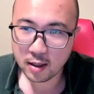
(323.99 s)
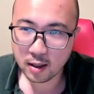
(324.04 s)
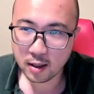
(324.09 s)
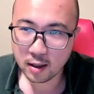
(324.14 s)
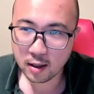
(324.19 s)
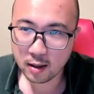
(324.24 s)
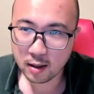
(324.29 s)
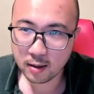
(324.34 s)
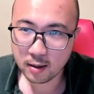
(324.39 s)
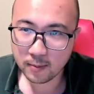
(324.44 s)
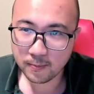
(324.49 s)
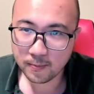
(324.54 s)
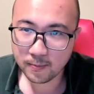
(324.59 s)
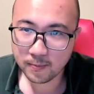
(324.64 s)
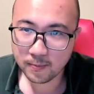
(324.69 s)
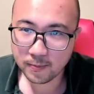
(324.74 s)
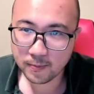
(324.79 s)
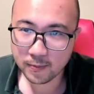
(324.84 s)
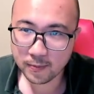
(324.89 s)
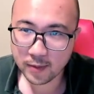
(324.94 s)
I
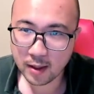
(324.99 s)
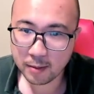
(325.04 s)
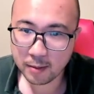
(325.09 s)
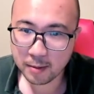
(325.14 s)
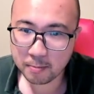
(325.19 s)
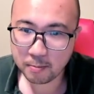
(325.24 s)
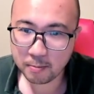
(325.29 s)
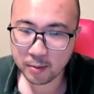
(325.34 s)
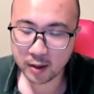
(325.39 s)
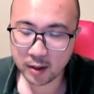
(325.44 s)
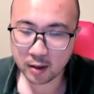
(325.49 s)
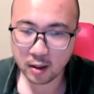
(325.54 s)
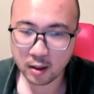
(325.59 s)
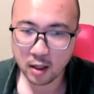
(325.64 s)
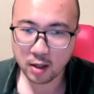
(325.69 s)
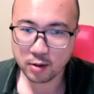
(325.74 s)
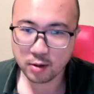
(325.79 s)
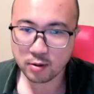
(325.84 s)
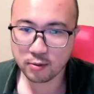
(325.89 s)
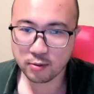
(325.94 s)
mean,
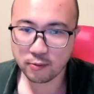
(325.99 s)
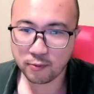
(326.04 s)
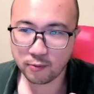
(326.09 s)
because